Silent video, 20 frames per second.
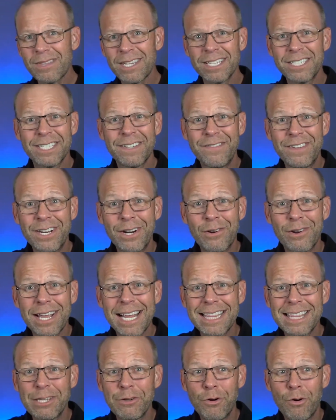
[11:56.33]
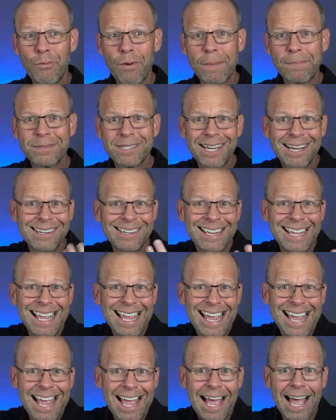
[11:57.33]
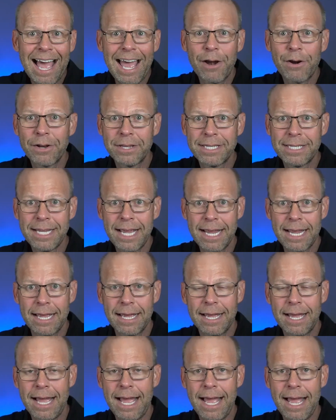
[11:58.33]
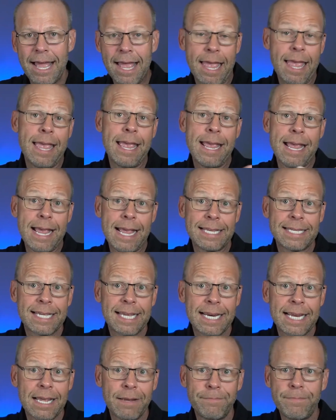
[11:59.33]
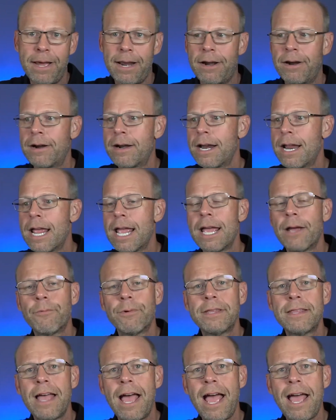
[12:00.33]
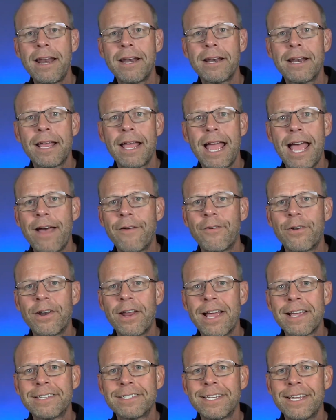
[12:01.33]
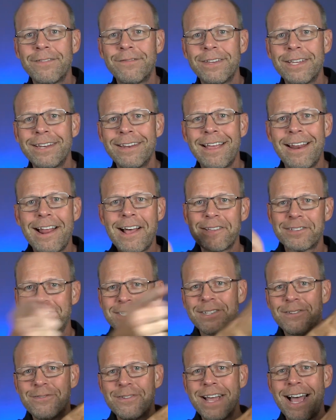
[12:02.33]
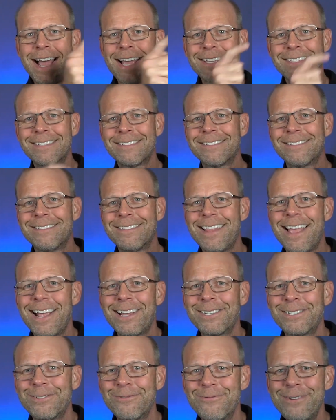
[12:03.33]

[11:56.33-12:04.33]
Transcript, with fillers: So if you don't like the old website, eh, I don't know to tell you. It's going to get better. With that, have a nice evening, and I'll see you guys next